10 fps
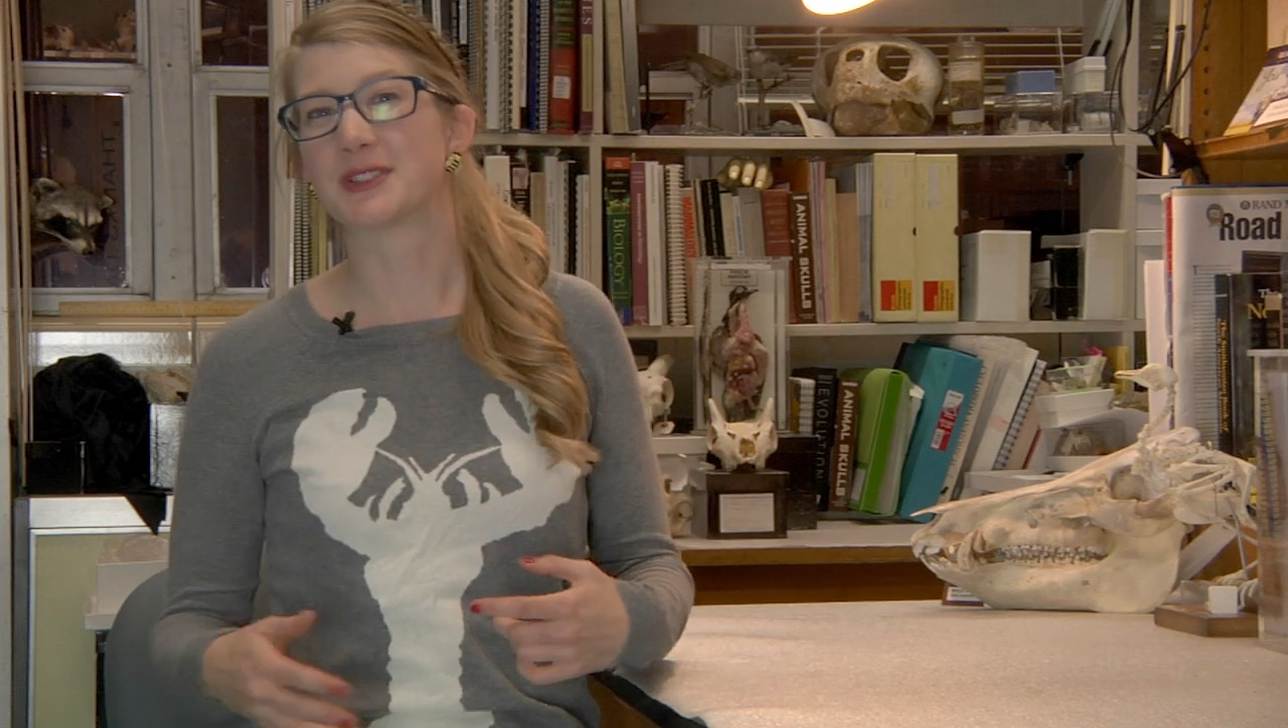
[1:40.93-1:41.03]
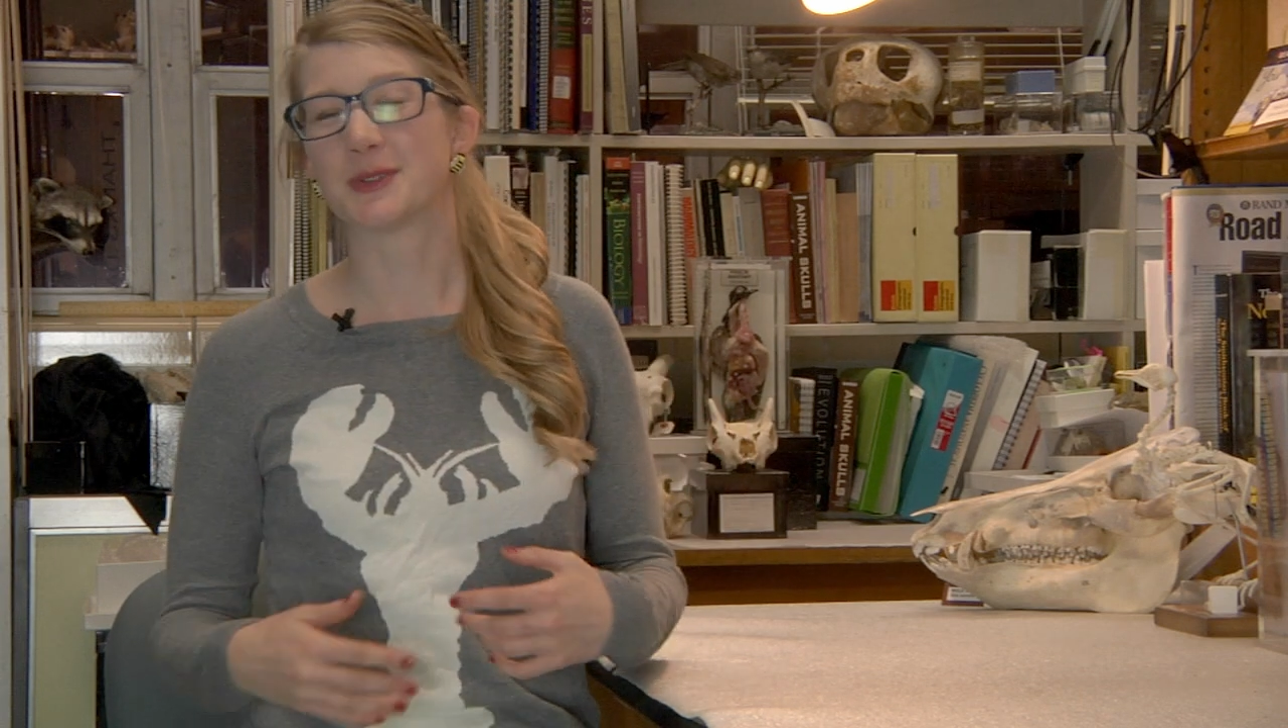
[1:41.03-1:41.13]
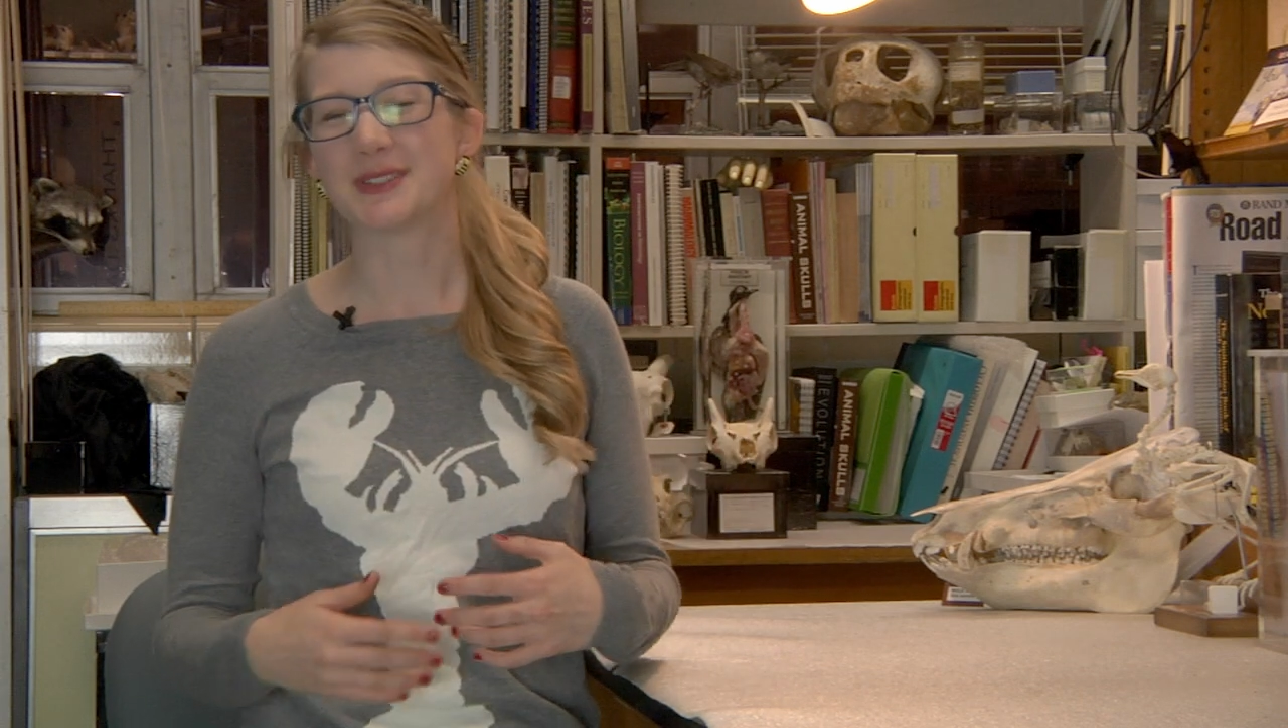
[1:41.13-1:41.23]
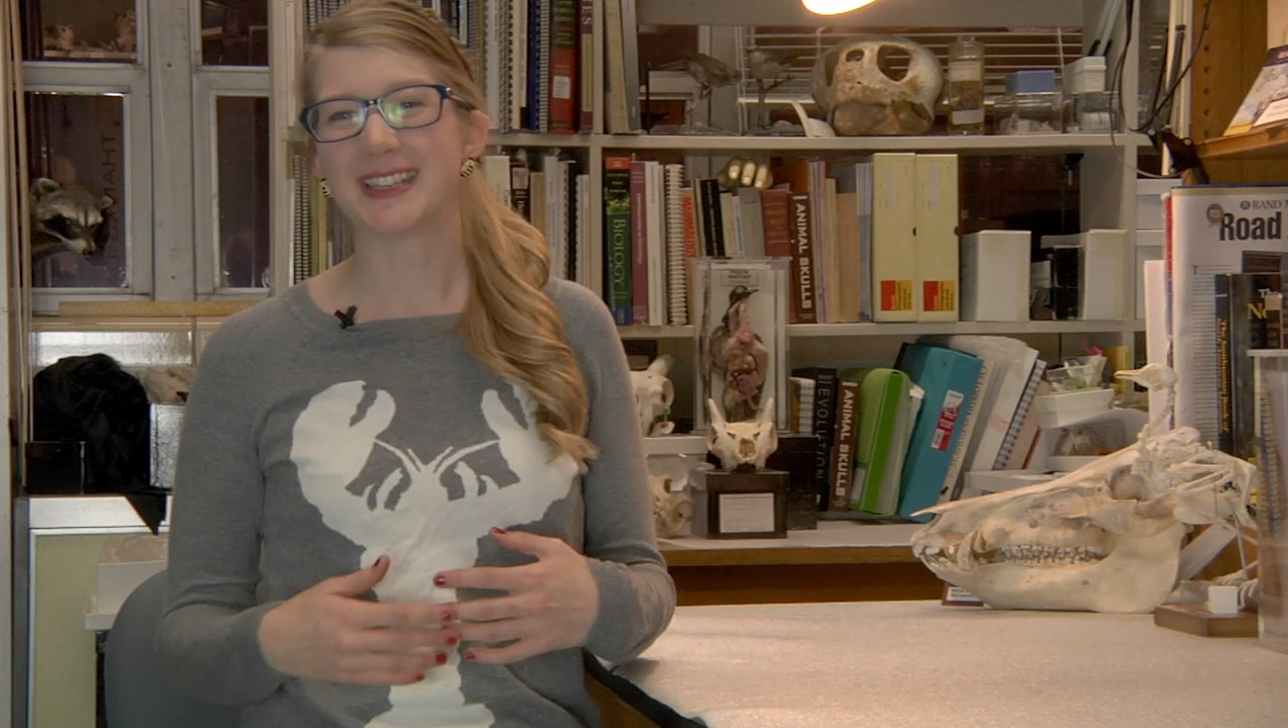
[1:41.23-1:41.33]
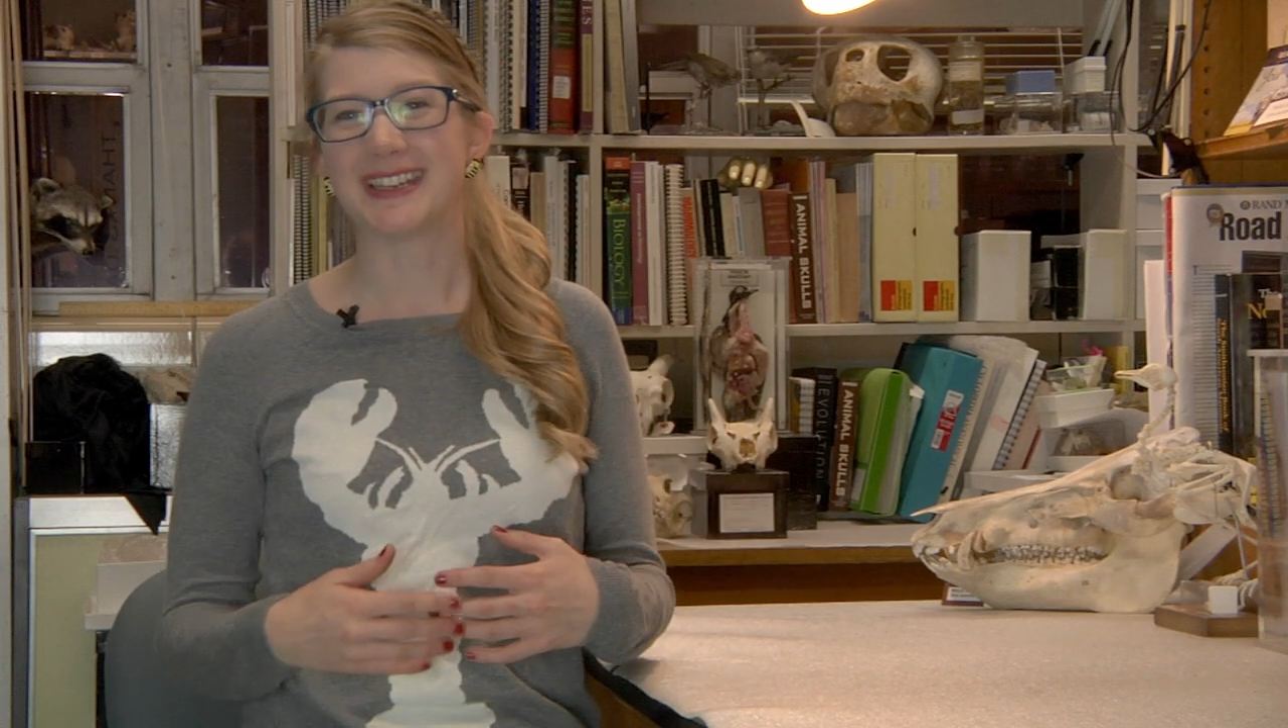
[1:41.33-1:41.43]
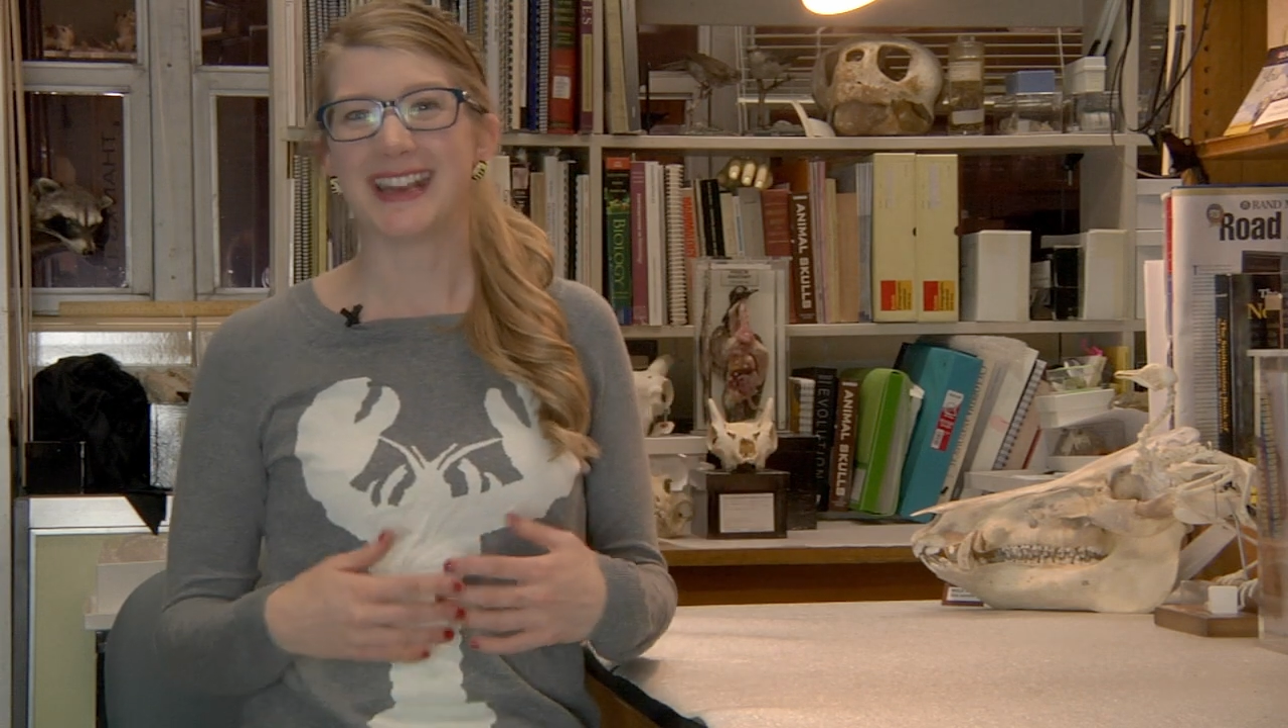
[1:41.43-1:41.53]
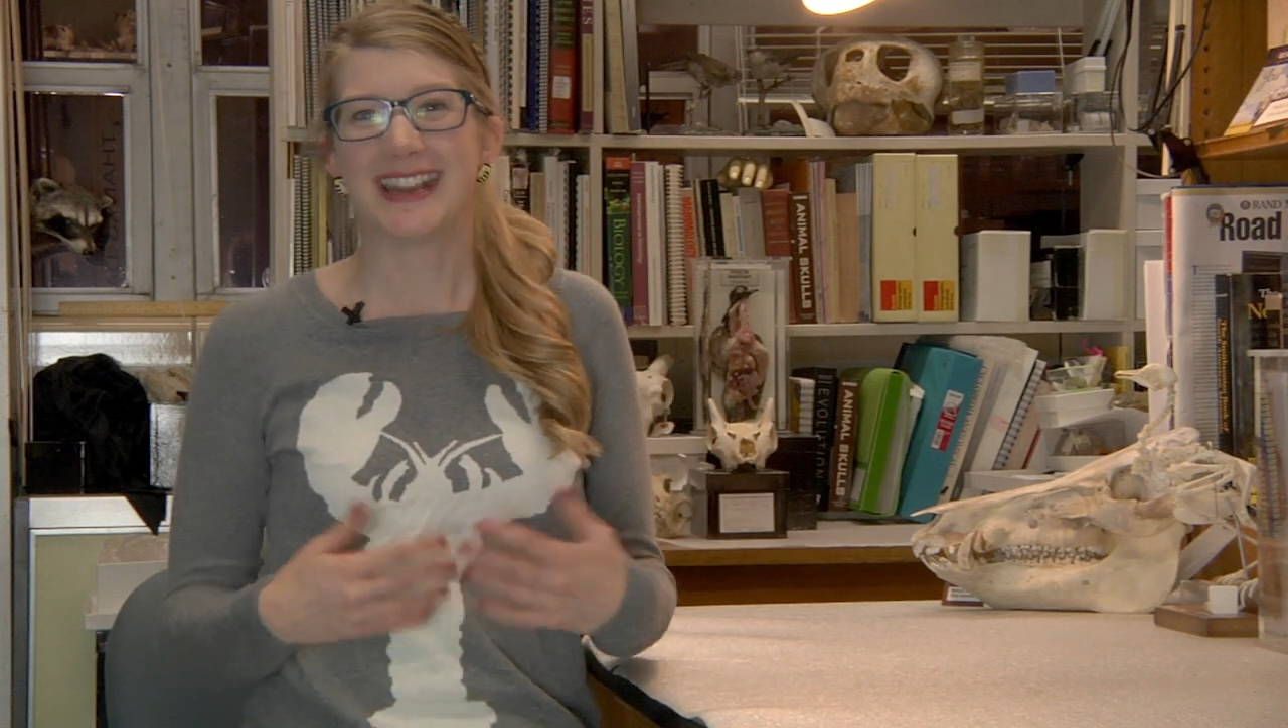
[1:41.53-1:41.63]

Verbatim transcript: result in an